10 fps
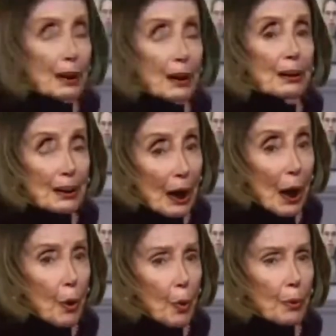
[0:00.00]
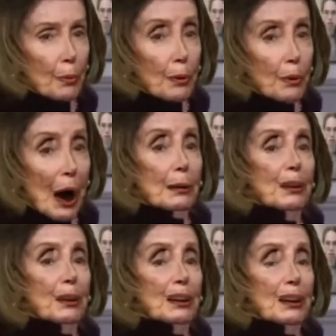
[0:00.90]
No. I'm going to
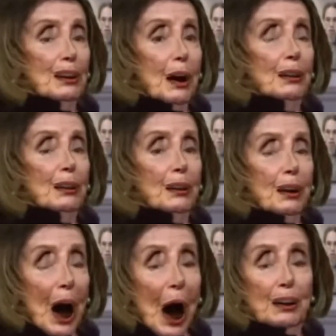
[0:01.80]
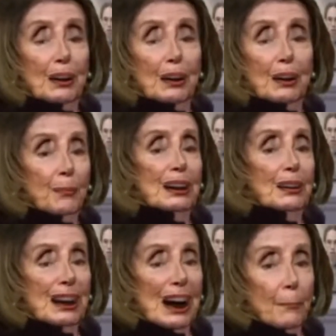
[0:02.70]
start a smear
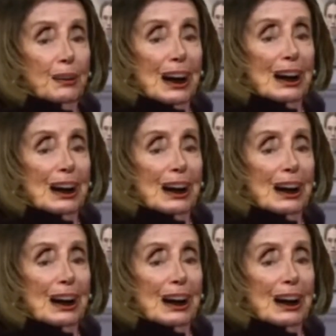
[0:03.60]
campaign.